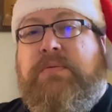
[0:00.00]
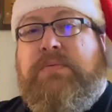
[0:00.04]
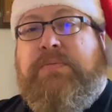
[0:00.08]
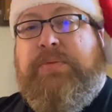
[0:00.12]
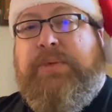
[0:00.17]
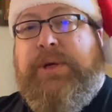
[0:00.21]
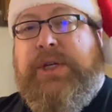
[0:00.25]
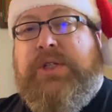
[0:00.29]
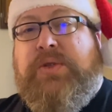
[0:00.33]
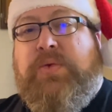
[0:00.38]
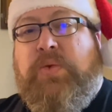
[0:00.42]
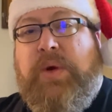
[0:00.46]

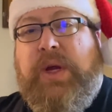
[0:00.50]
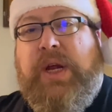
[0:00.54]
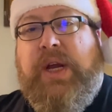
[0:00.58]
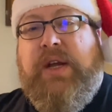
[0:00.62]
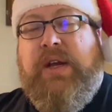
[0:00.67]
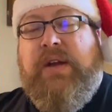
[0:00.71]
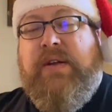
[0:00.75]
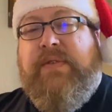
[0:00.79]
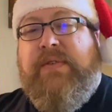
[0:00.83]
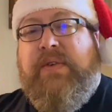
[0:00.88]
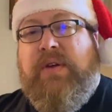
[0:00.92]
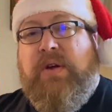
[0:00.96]
between,
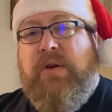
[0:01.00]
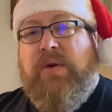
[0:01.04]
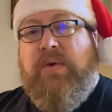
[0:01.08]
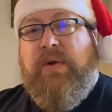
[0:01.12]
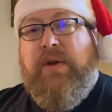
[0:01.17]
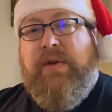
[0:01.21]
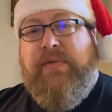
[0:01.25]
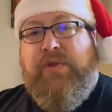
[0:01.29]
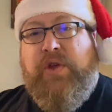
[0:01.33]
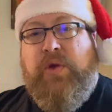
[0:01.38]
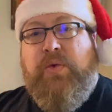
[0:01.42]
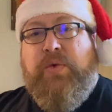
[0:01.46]

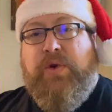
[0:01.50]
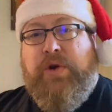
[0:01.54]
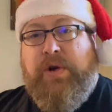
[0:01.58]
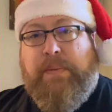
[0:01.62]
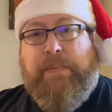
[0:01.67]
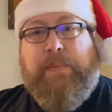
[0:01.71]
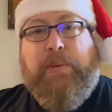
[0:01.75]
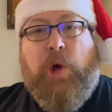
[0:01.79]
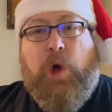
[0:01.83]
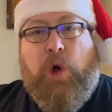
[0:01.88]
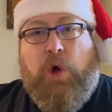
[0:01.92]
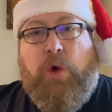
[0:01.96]
if you were to
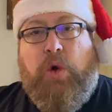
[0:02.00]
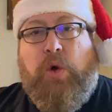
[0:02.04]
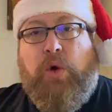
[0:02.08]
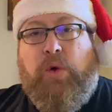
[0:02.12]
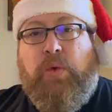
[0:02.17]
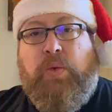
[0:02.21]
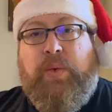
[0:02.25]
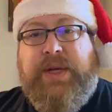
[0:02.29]
poll